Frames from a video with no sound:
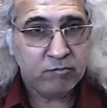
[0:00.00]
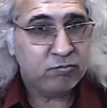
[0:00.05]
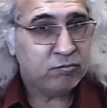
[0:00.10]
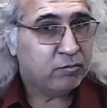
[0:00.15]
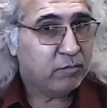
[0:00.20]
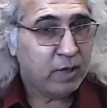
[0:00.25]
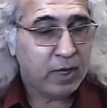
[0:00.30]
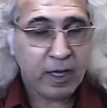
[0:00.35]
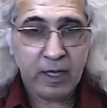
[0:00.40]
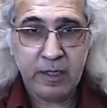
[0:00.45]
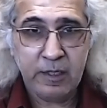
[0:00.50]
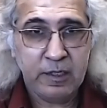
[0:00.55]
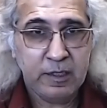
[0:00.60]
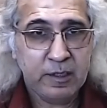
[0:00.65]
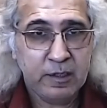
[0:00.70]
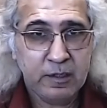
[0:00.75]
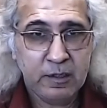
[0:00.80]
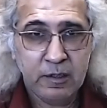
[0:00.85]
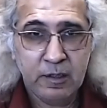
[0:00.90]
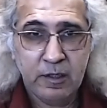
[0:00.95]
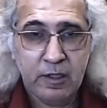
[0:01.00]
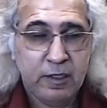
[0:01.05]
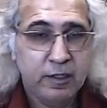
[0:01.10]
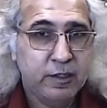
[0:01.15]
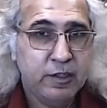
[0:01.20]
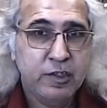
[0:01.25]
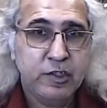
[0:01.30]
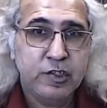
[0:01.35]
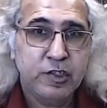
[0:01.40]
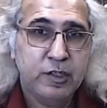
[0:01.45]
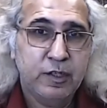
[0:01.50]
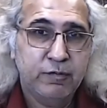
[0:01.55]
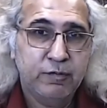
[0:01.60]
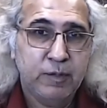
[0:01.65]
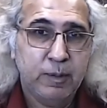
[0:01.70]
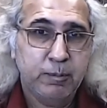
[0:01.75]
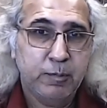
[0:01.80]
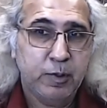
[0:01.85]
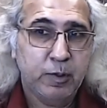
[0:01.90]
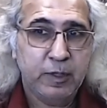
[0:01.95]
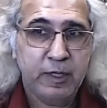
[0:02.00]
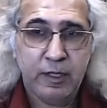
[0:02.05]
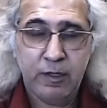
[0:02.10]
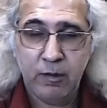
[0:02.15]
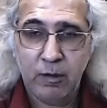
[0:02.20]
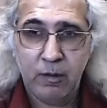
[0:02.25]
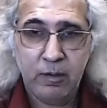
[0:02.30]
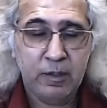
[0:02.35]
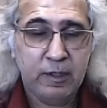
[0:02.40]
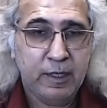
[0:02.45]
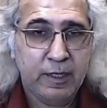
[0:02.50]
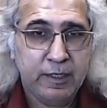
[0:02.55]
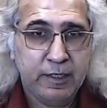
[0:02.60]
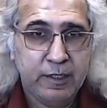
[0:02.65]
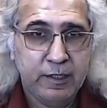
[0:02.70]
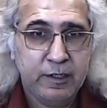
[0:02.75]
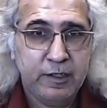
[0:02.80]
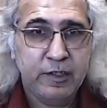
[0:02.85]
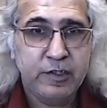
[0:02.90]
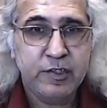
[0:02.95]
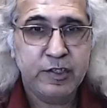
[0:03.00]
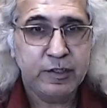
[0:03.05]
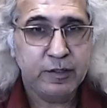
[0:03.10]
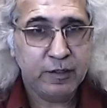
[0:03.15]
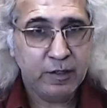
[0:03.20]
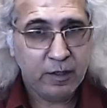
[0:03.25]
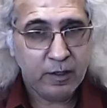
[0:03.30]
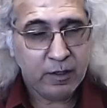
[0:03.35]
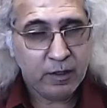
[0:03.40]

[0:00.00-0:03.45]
any edition of the book, an online edition,